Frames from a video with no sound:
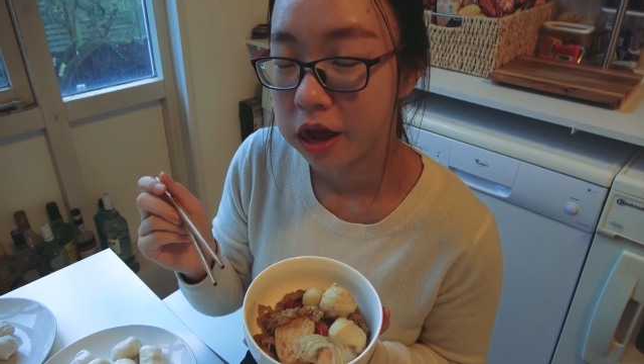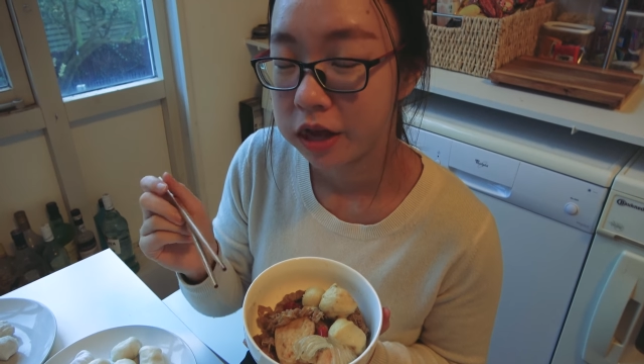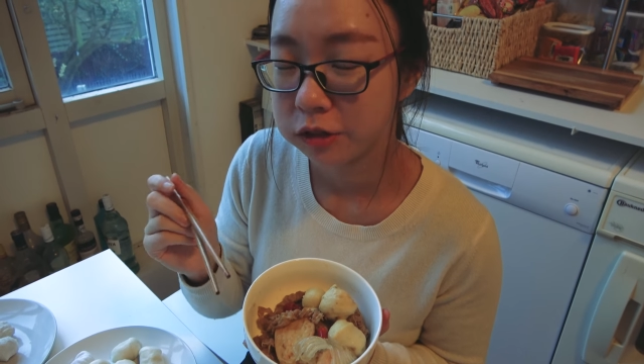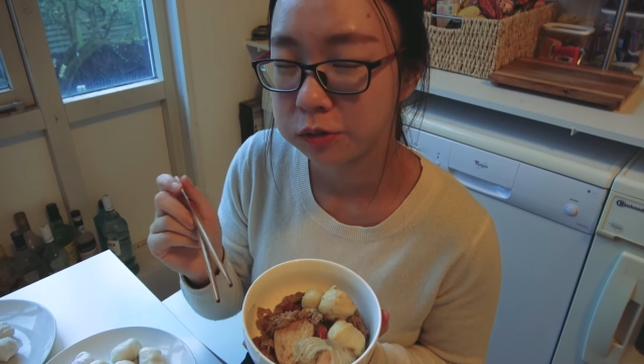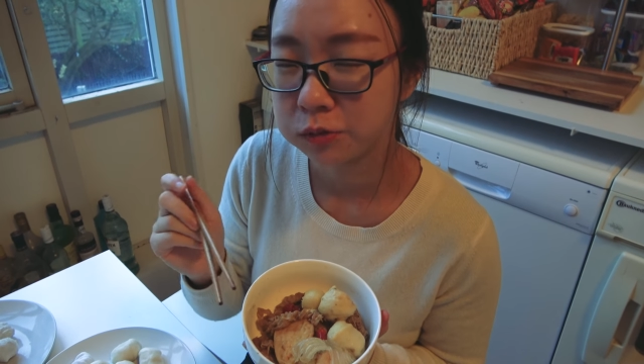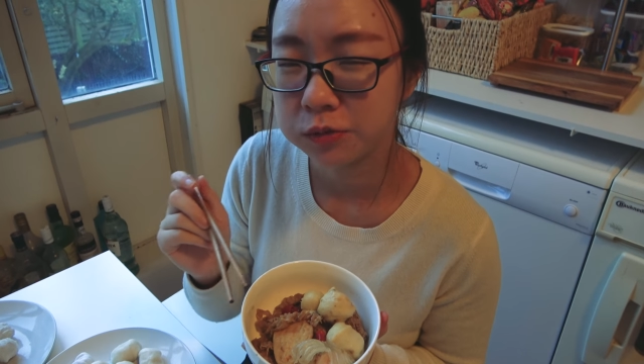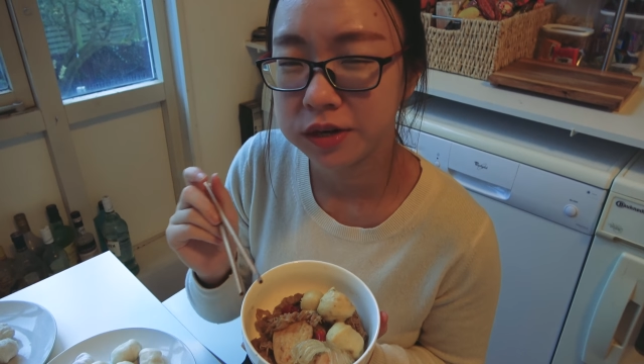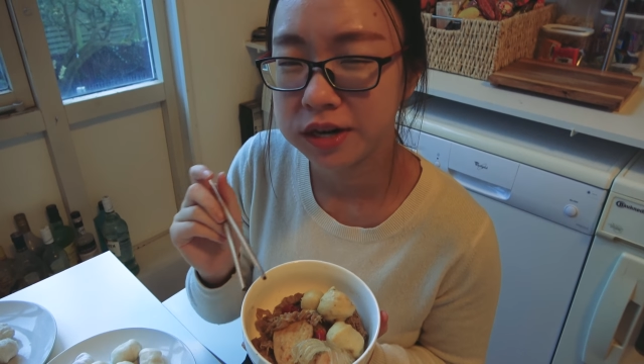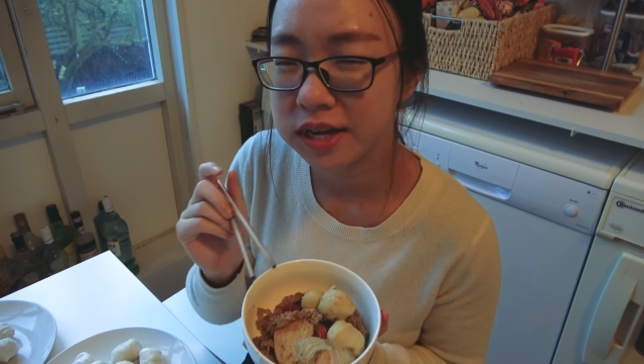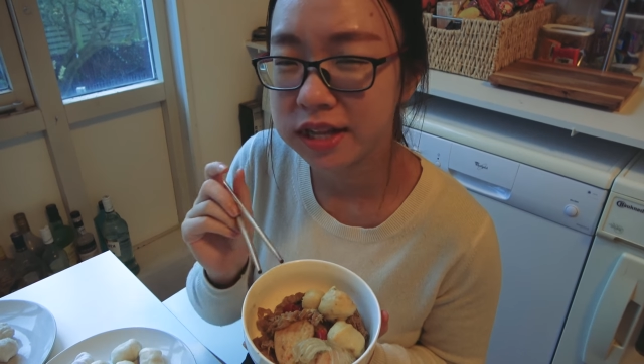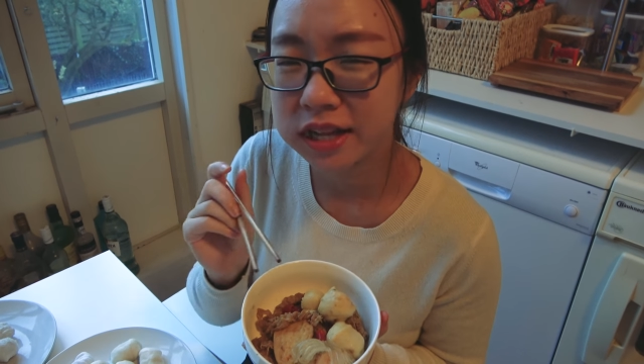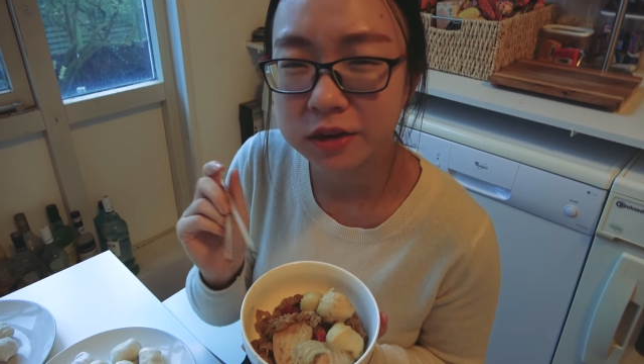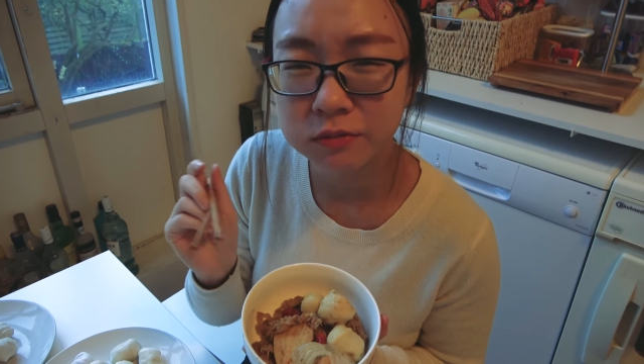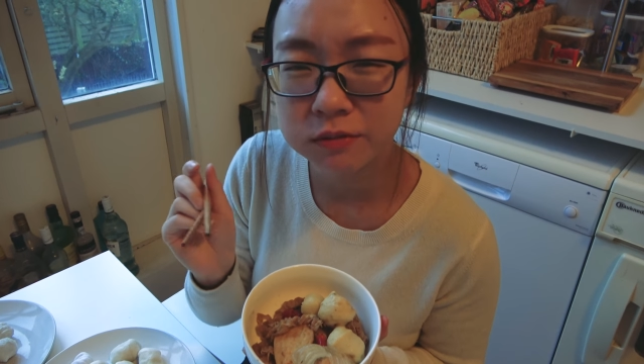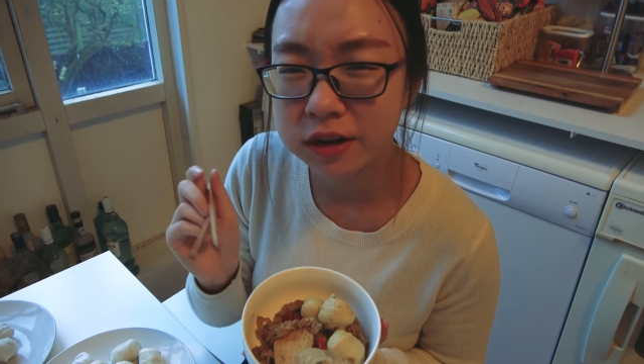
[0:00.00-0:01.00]
It's
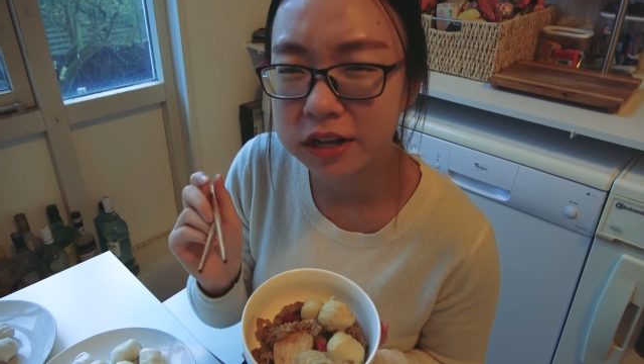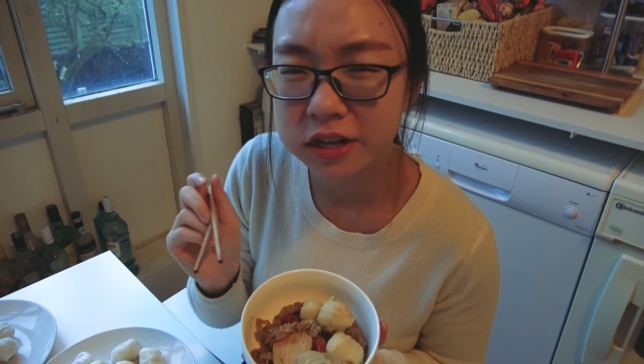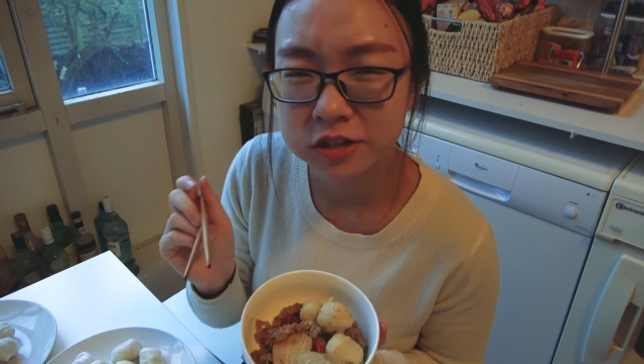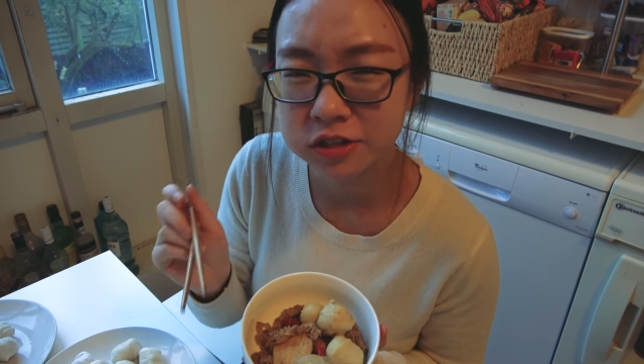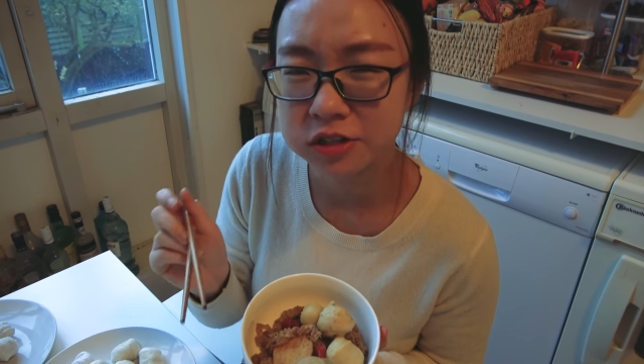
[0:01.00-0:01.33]
really, really